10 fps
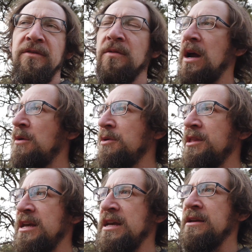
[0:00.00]
How would
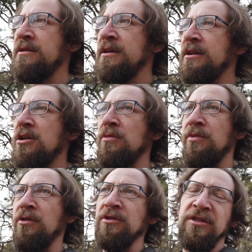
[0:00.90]
they
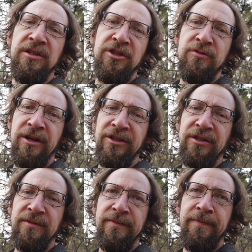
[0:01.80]
approach a
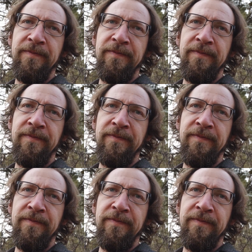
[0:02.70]
situation?